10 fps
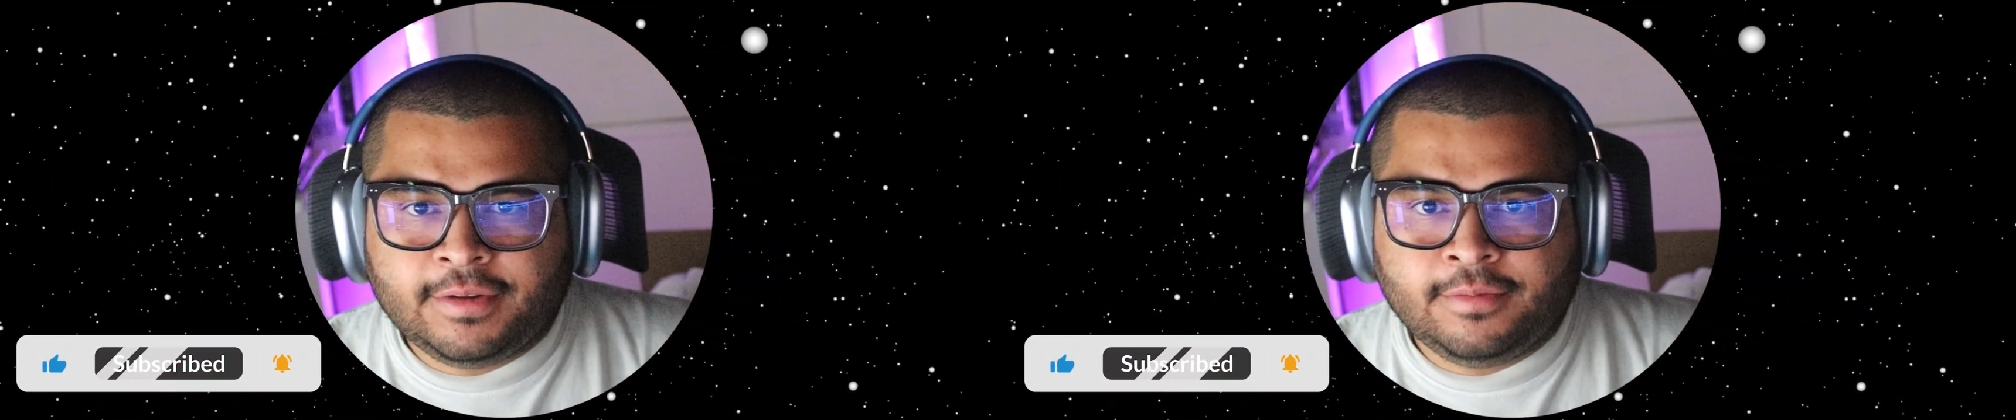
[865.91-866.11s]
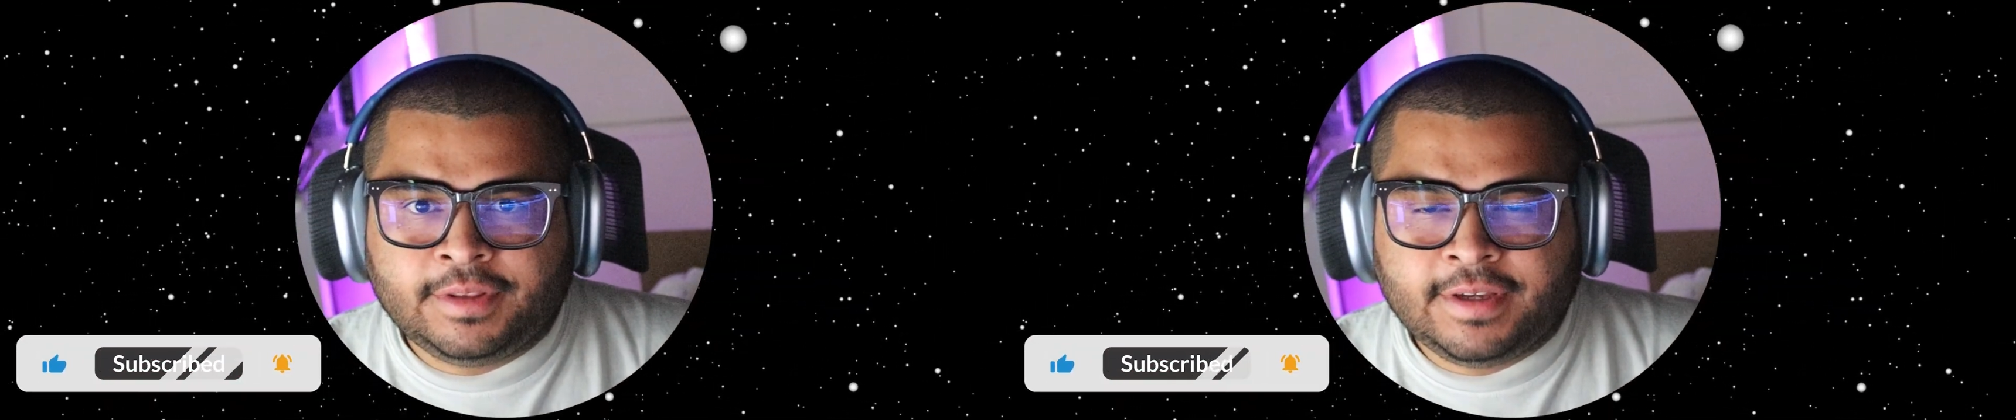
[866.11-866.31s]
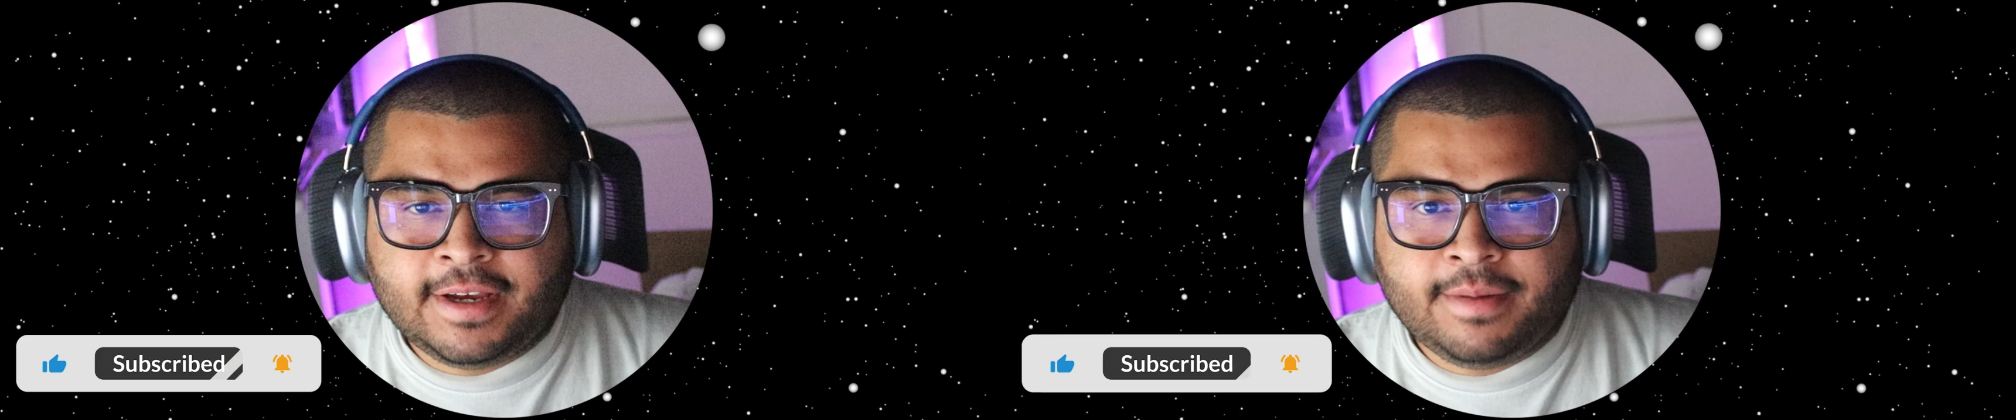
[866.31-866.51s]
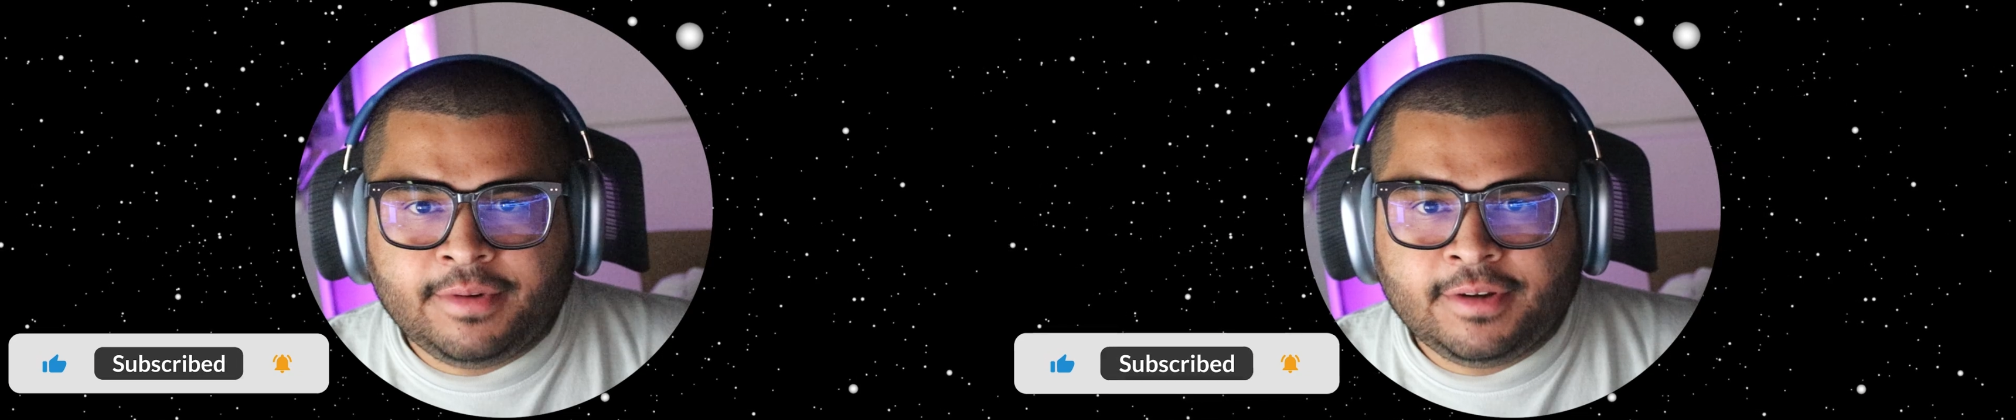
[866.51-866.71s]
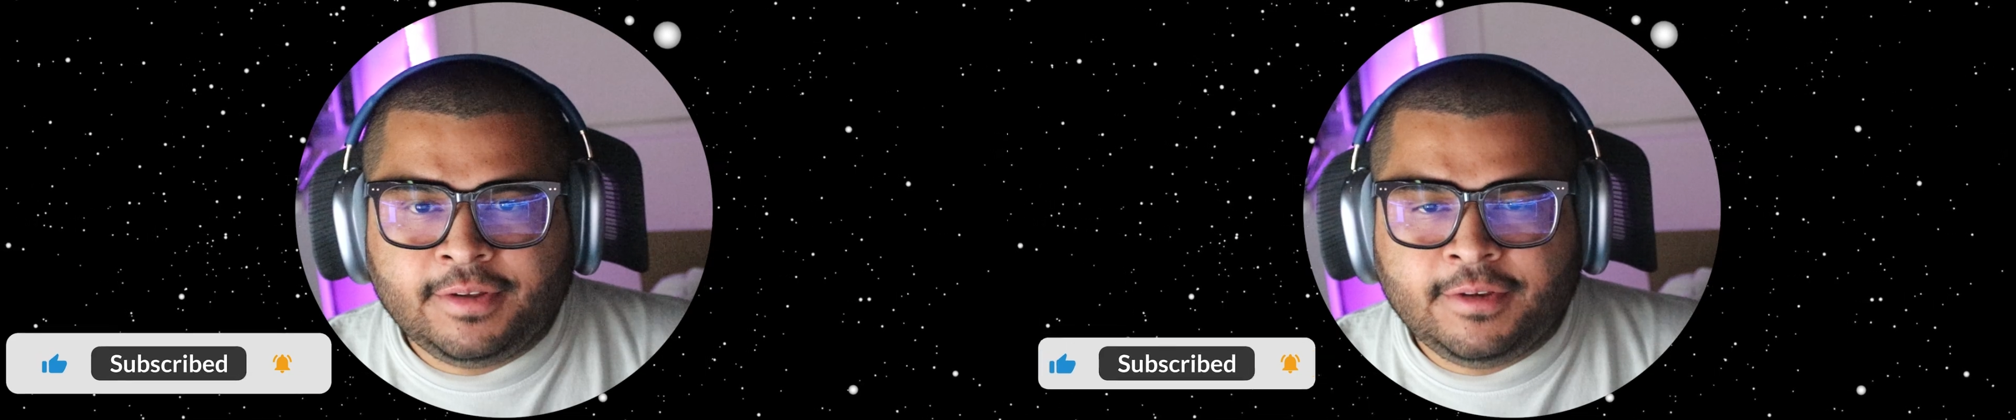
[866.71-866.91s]
with the
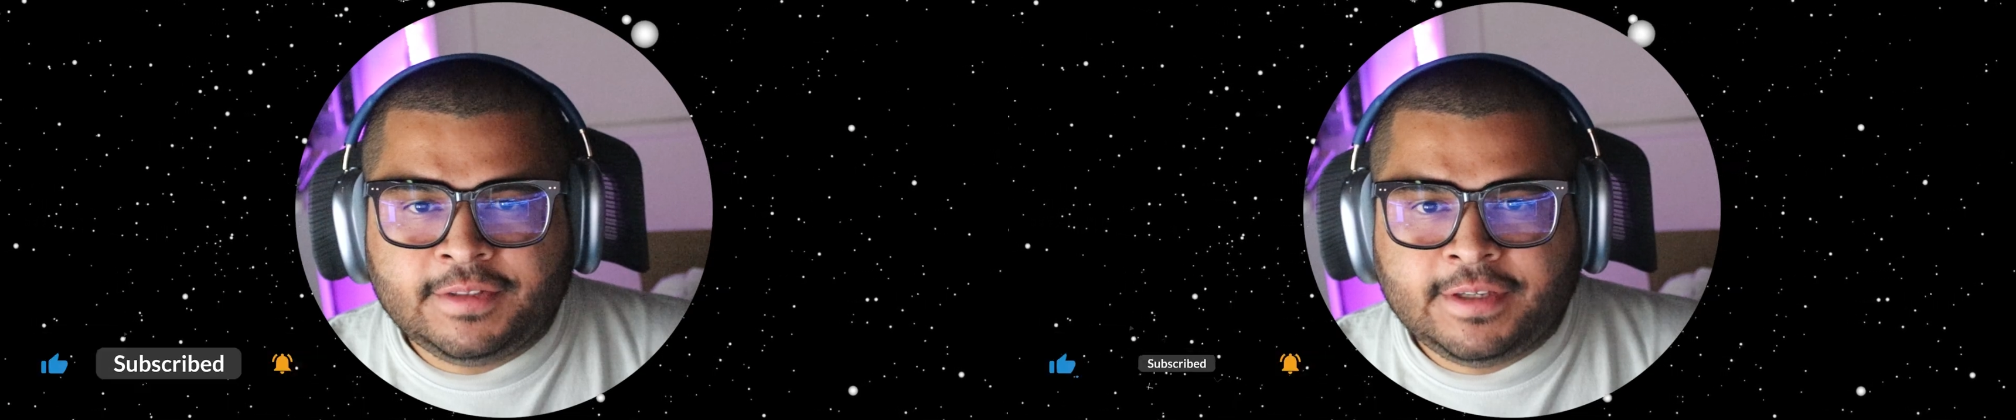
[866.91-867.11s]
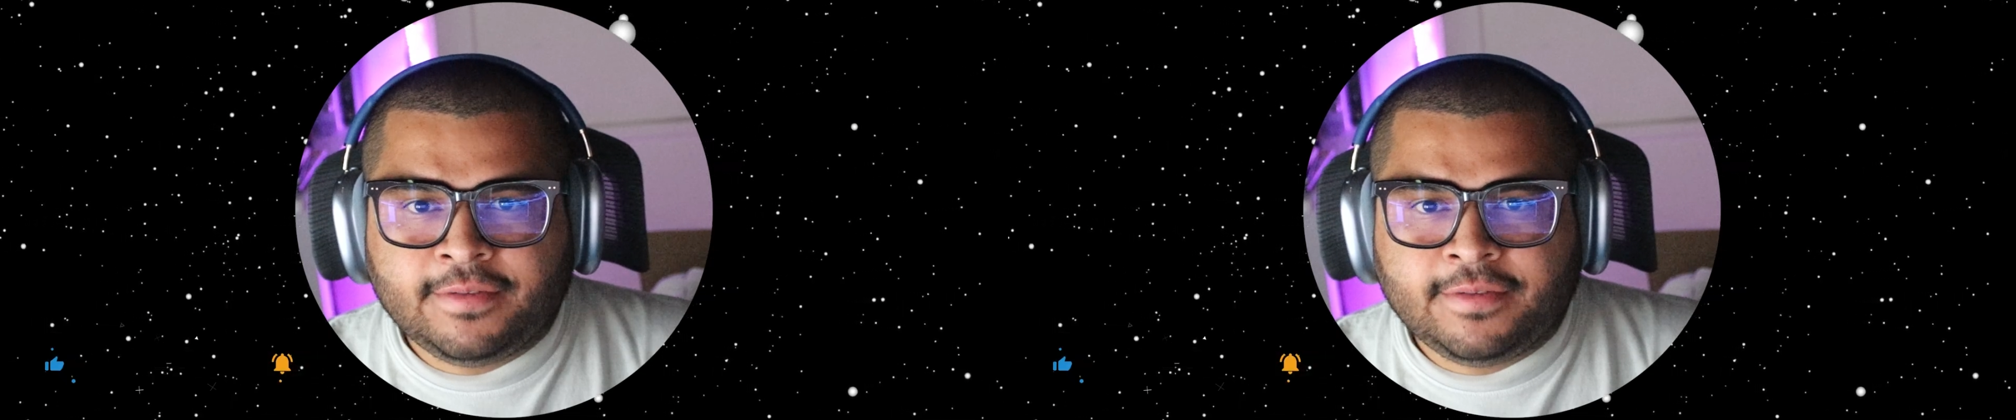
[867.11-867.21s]
camera using a